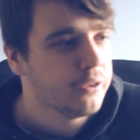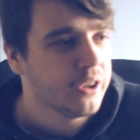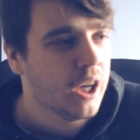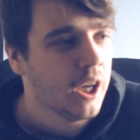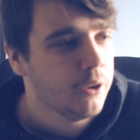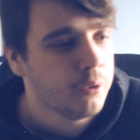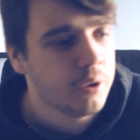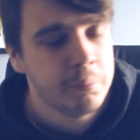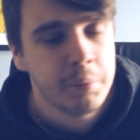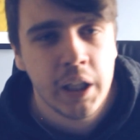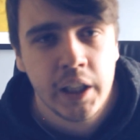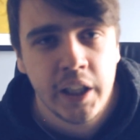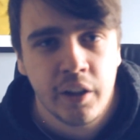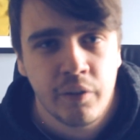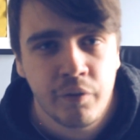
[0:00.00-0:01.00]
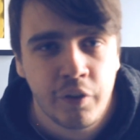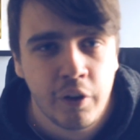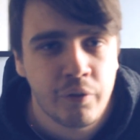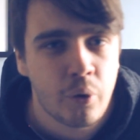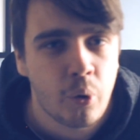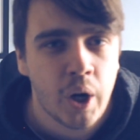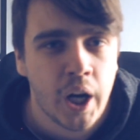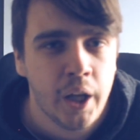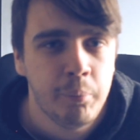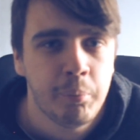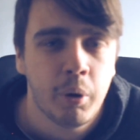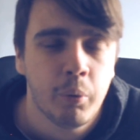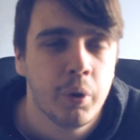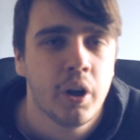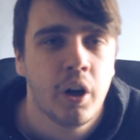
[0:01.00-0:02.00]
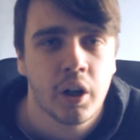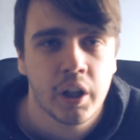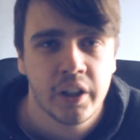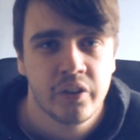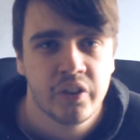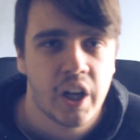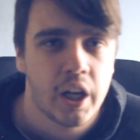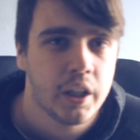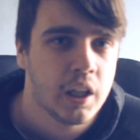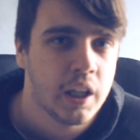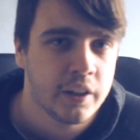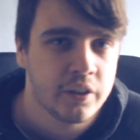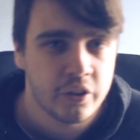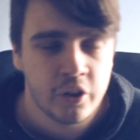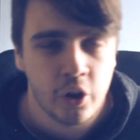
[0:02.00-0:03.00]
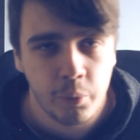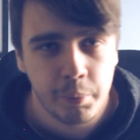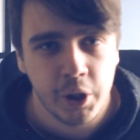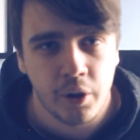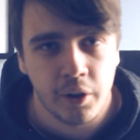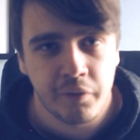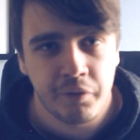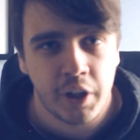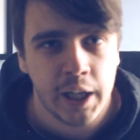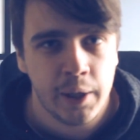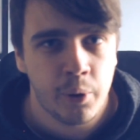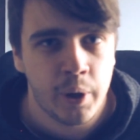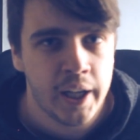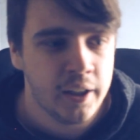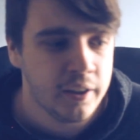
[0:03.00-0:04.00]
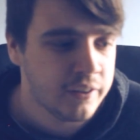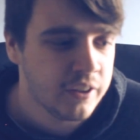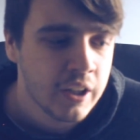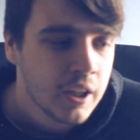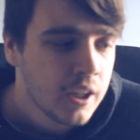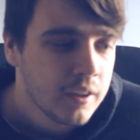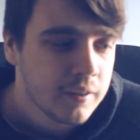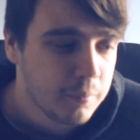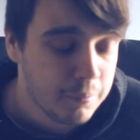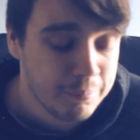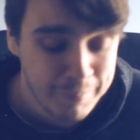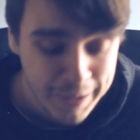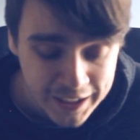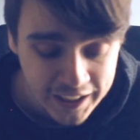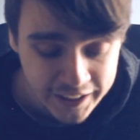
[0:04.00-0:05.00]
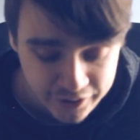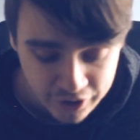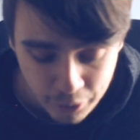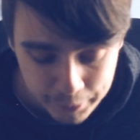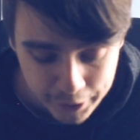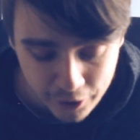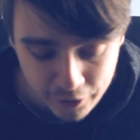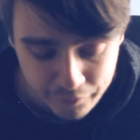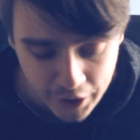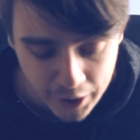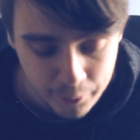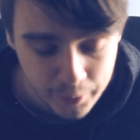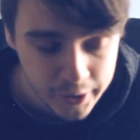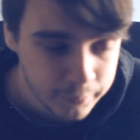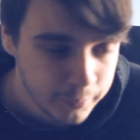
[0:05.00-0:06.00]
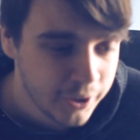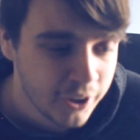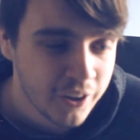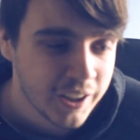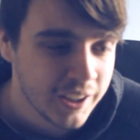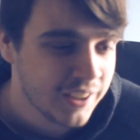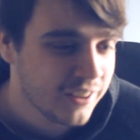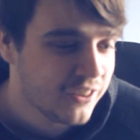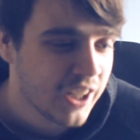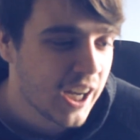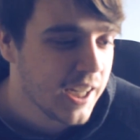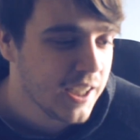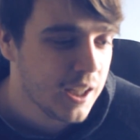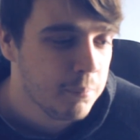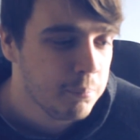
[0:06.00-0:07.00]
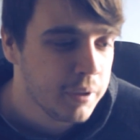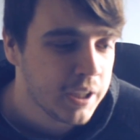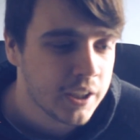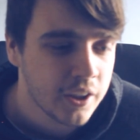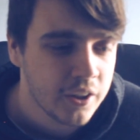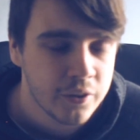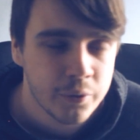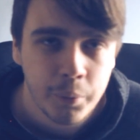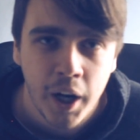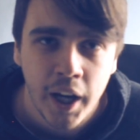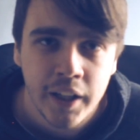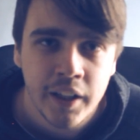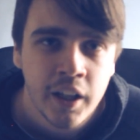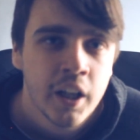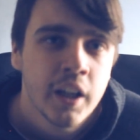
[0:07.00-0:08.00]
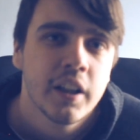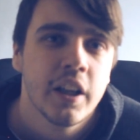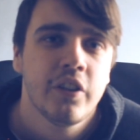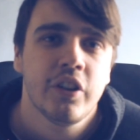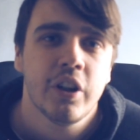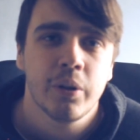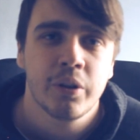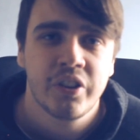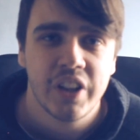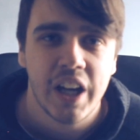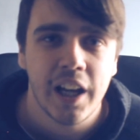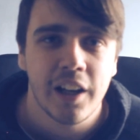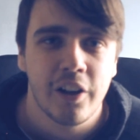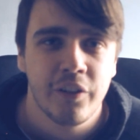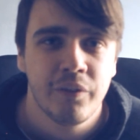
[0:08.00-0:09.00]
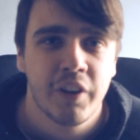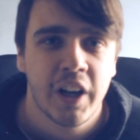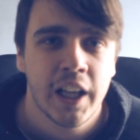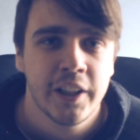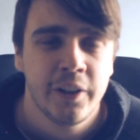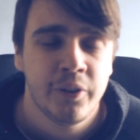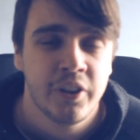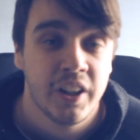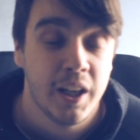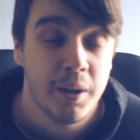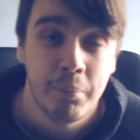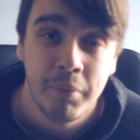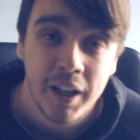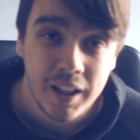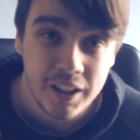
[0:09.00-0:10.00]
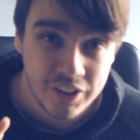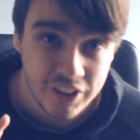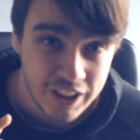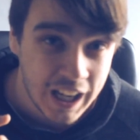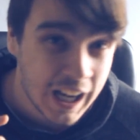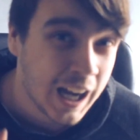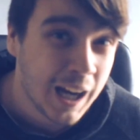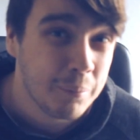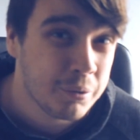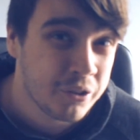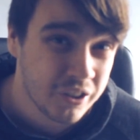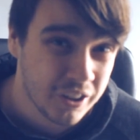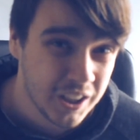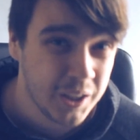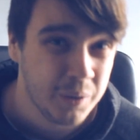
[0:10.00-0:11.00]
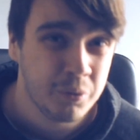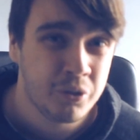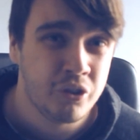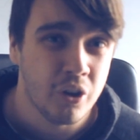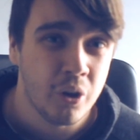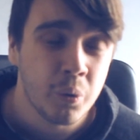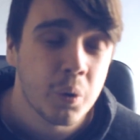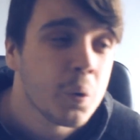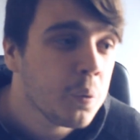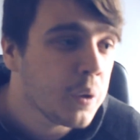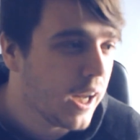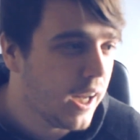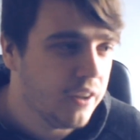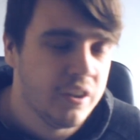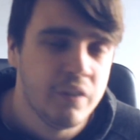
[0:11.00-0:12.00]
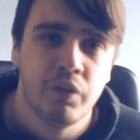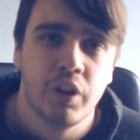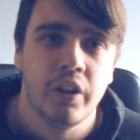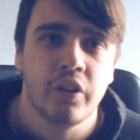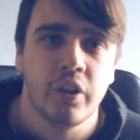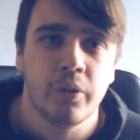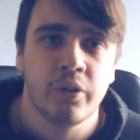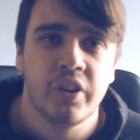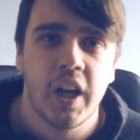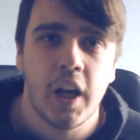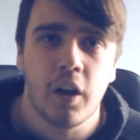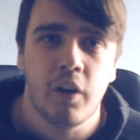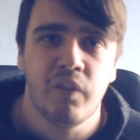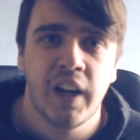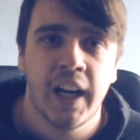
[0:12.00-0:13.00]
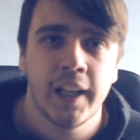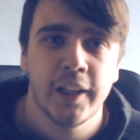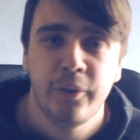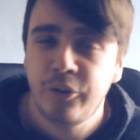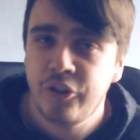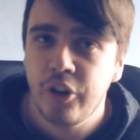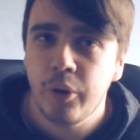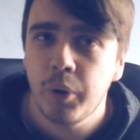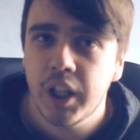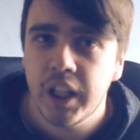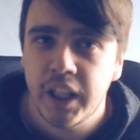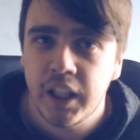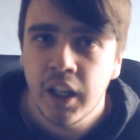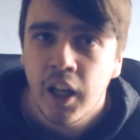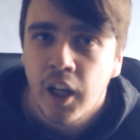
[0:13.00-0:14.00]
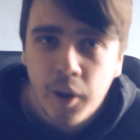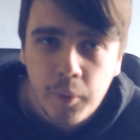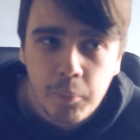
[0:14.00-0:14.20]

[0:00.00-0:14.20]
there was 100 million for Varane, but we're not going to sign the likes of Toby Alderweireld, mainly Toby Alderweireld, we're not going to sign him because, one, there's no sell-on value to him, is an absolute joke. Who cares if there's no sell-on value? Surely